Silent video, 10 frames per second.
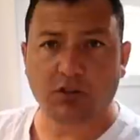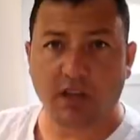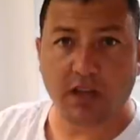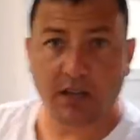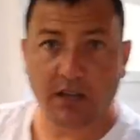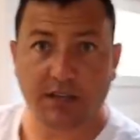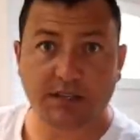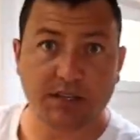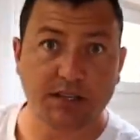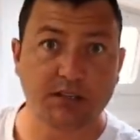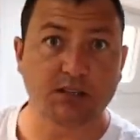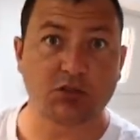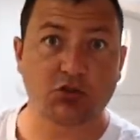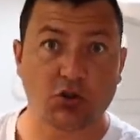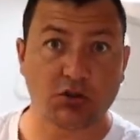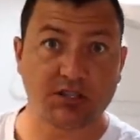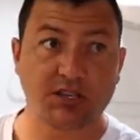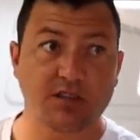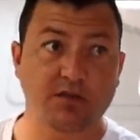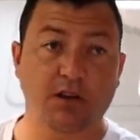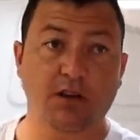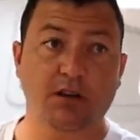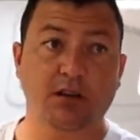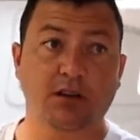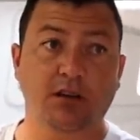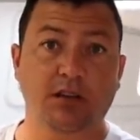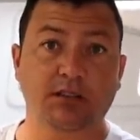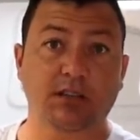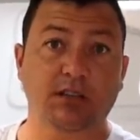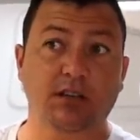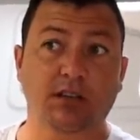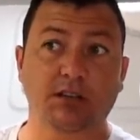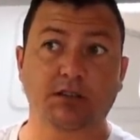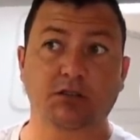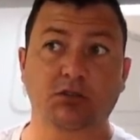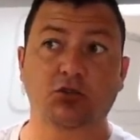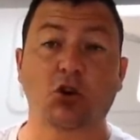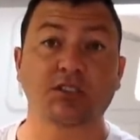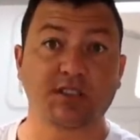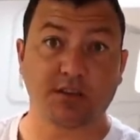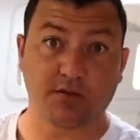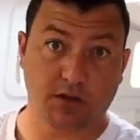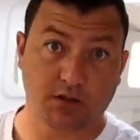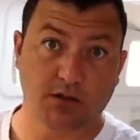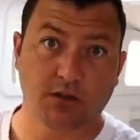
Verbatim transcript: the AIS is transceiver, it's a transceiver,